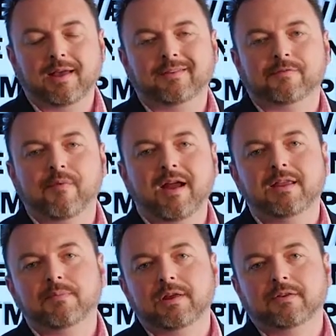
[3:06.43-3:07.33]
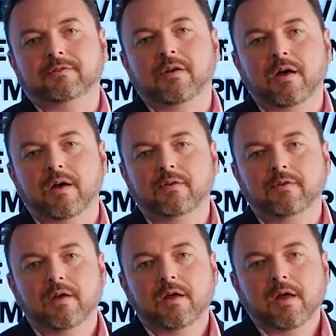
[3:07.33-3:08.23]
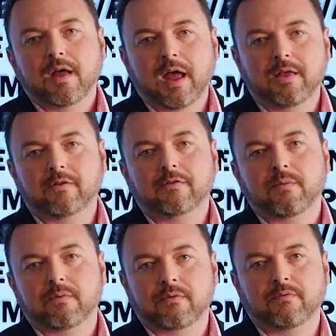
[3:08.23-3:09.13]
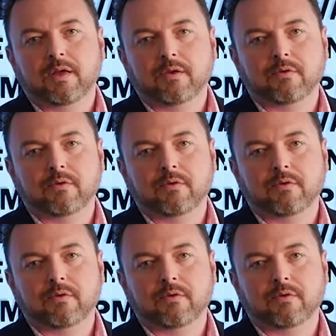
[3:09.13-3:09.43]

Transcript: It gets randomly assigned anytime you revalue